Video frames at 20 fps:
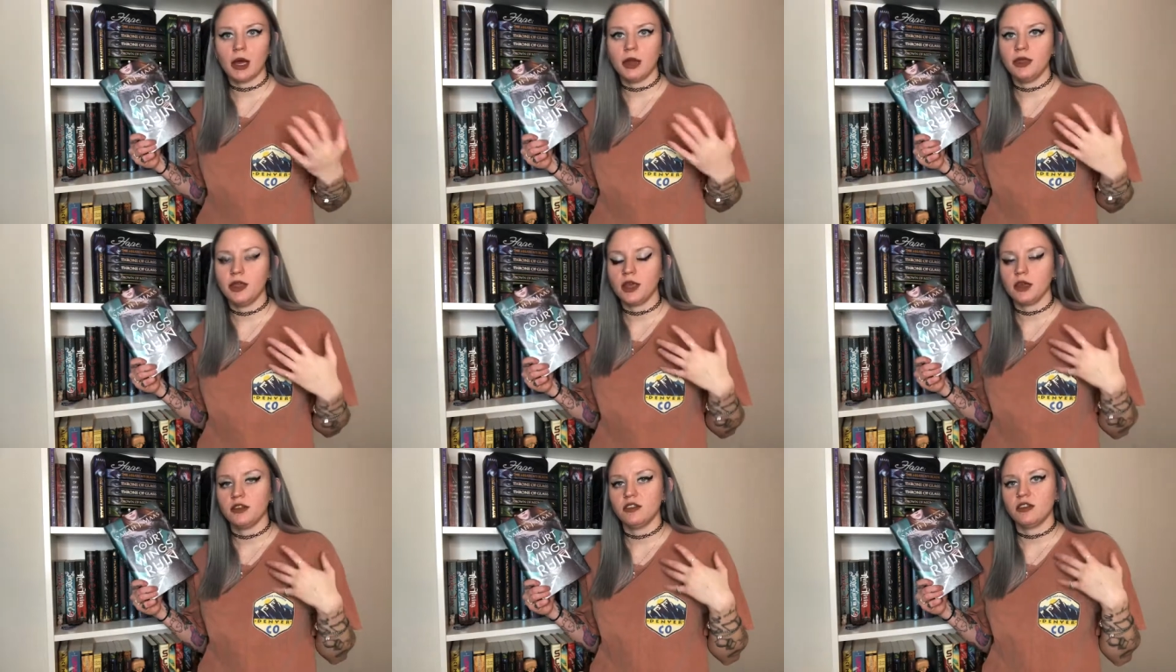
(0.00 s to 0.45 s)
I
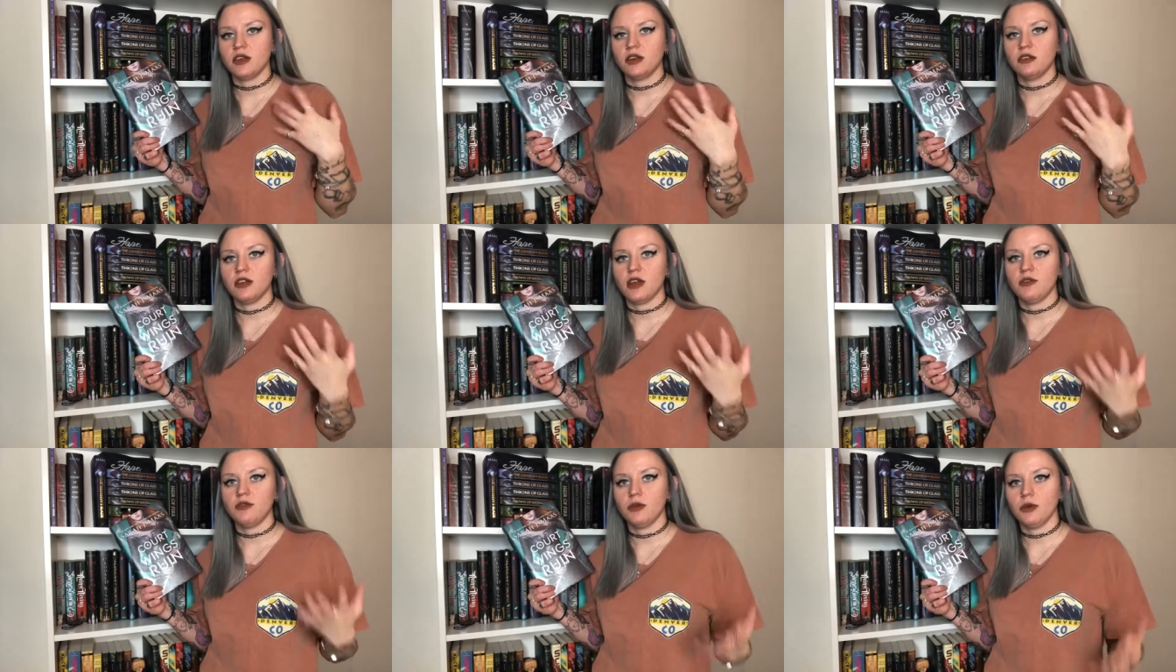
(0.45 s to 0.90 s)
think it
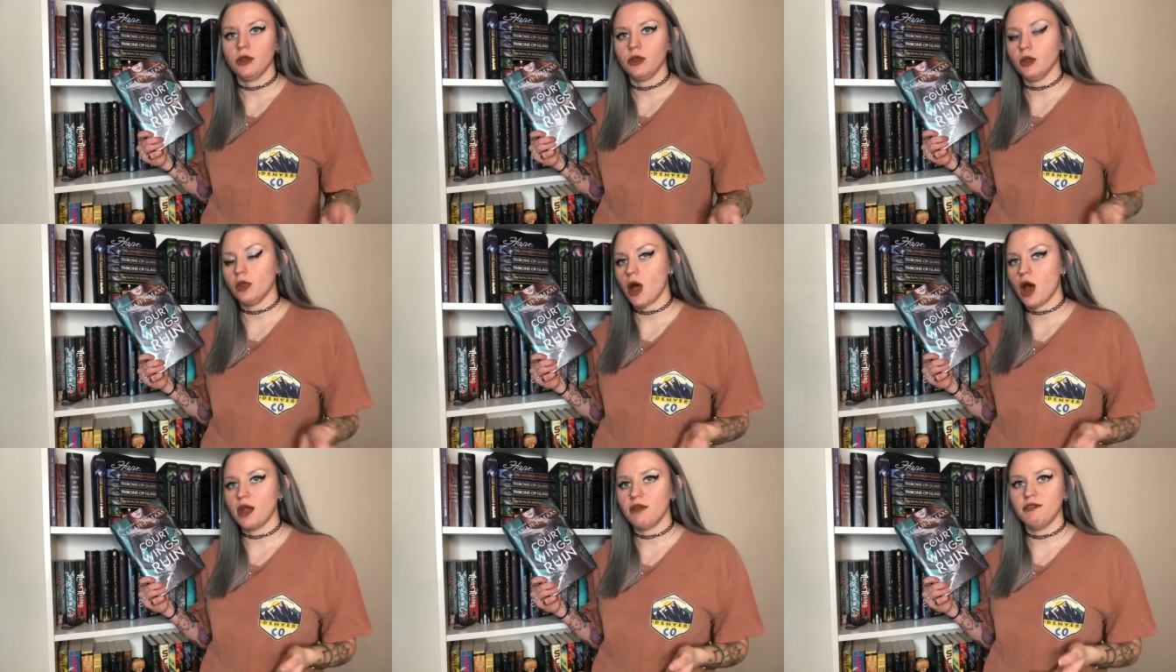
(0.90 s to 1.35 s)
starts off with a
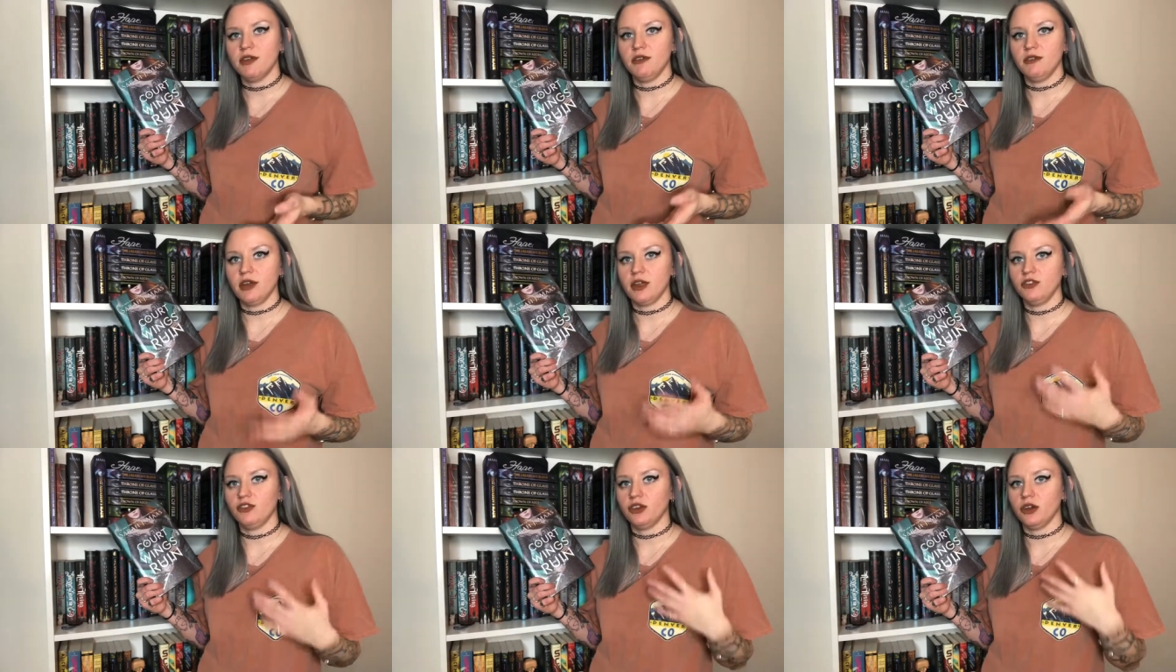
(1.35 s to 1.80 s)
lot of
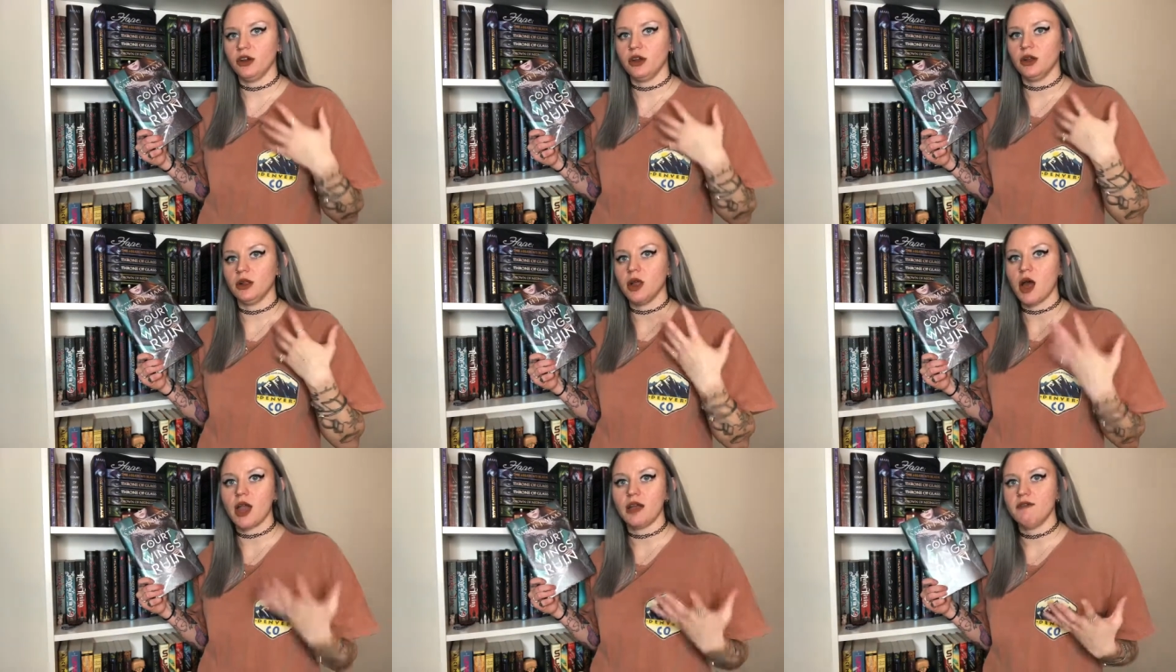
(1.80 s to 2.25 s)
adventure
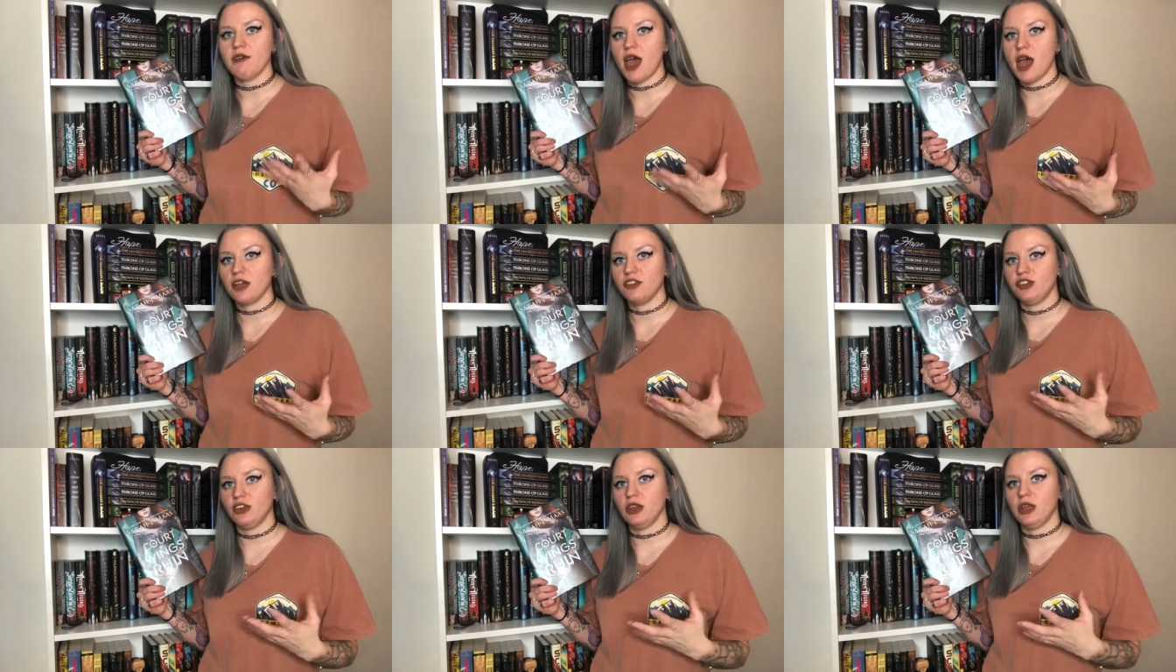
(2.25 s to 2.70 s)
and a lot of
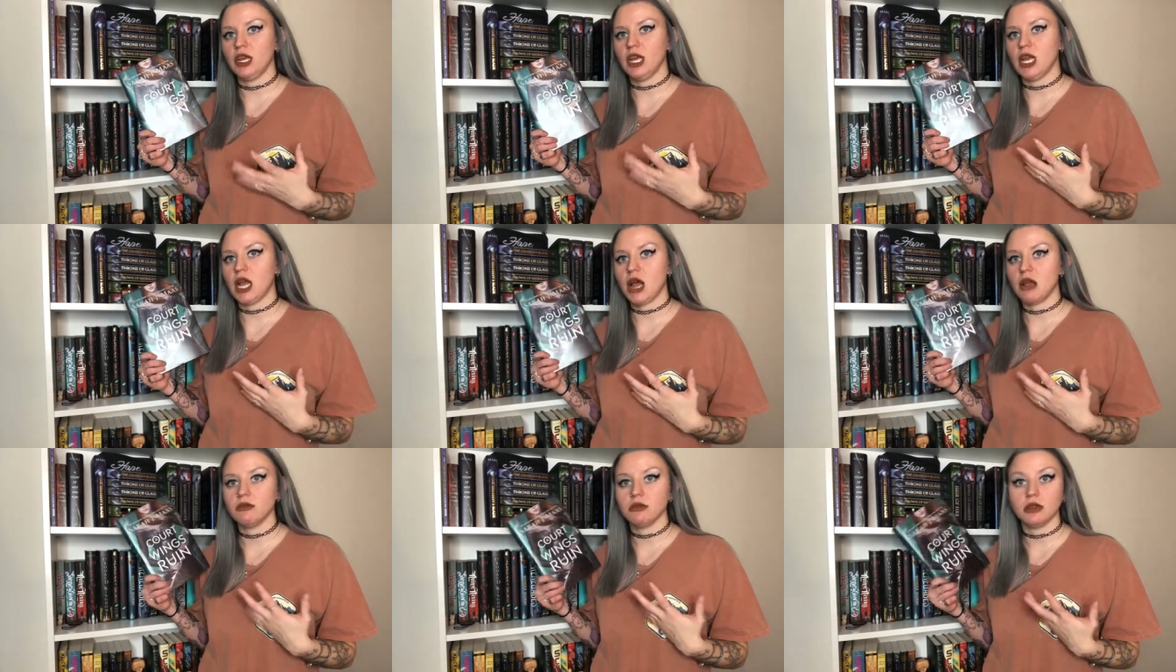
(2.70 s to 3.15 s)
action,
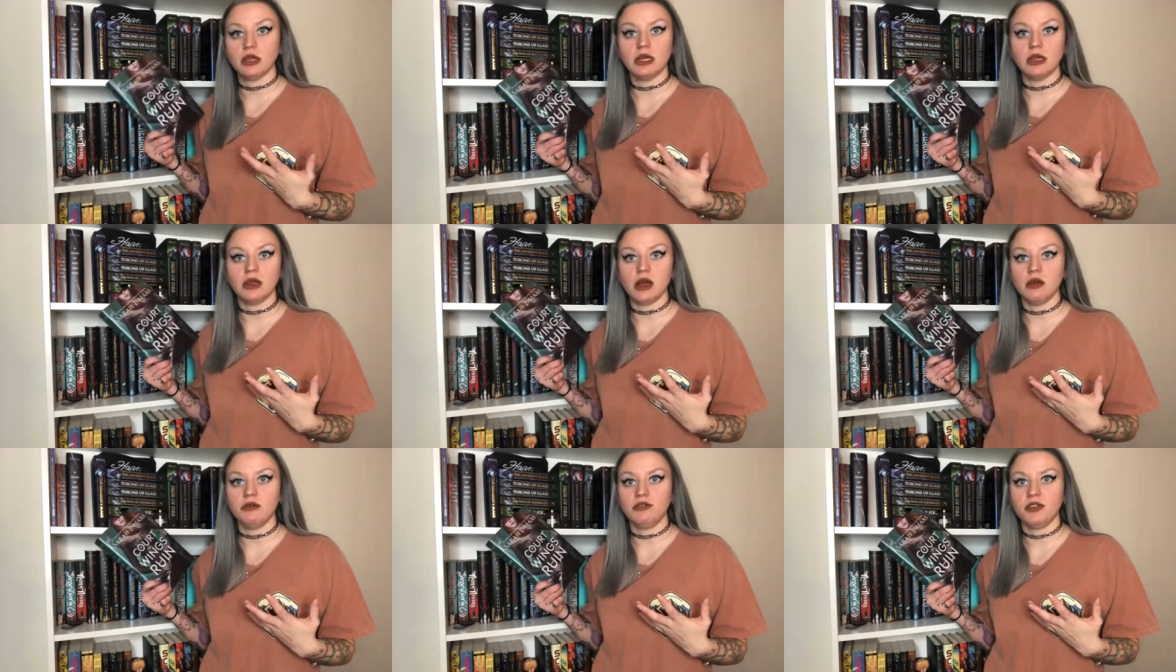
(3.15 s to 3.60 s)
and I really
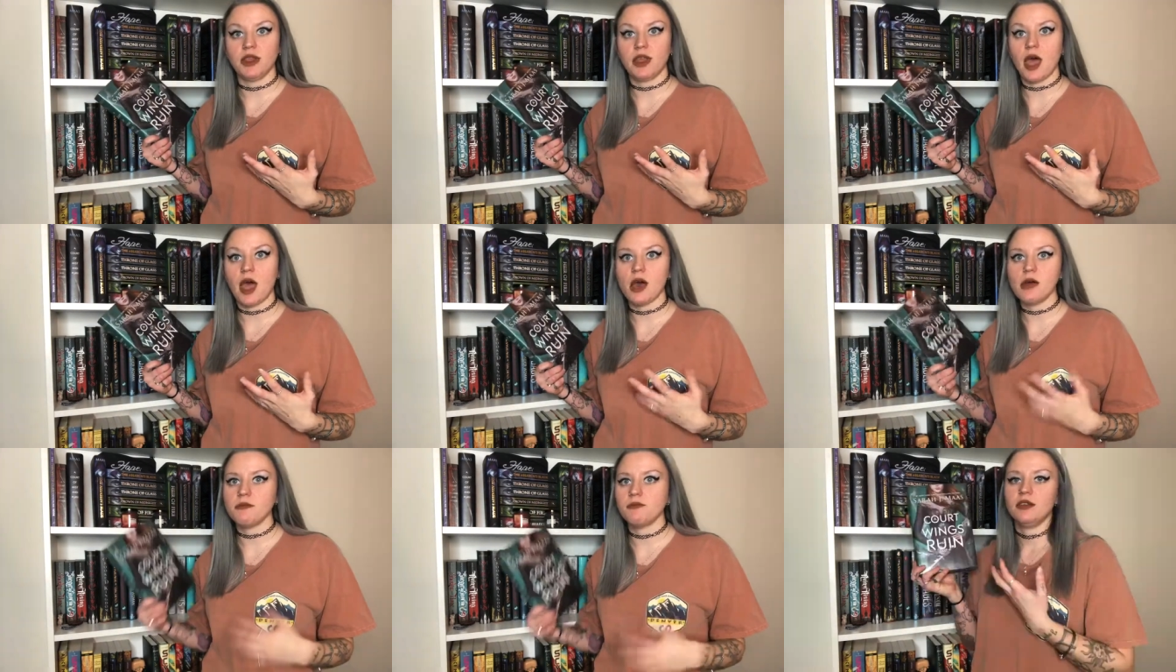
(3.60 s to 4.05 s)
loved
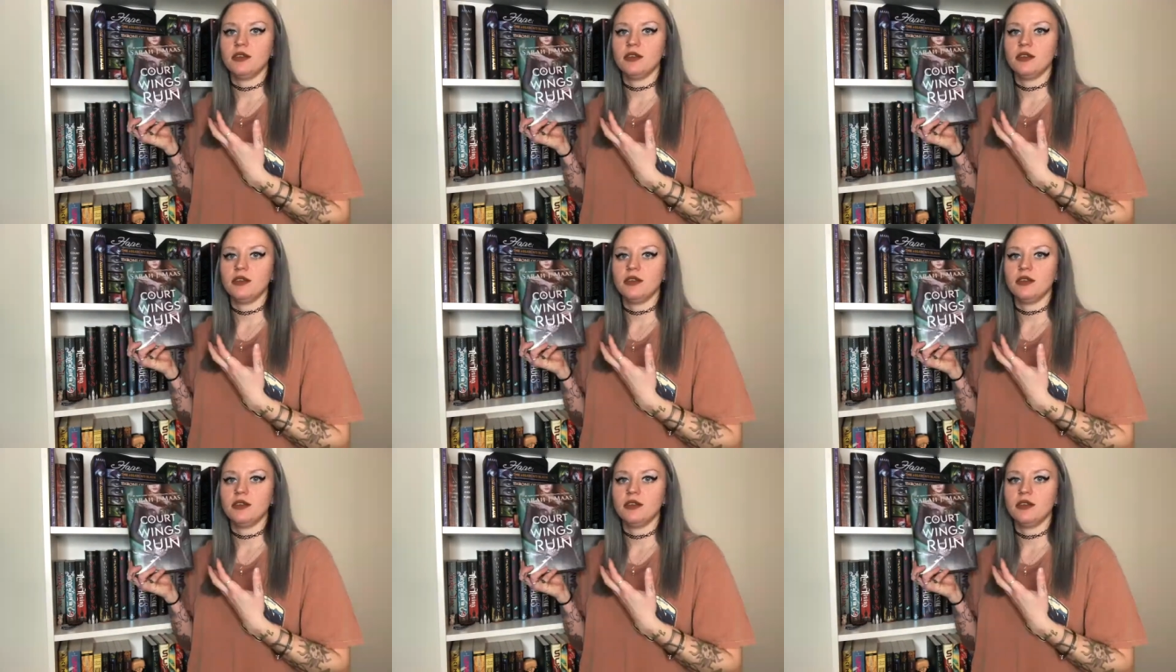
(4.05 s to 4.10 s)
that.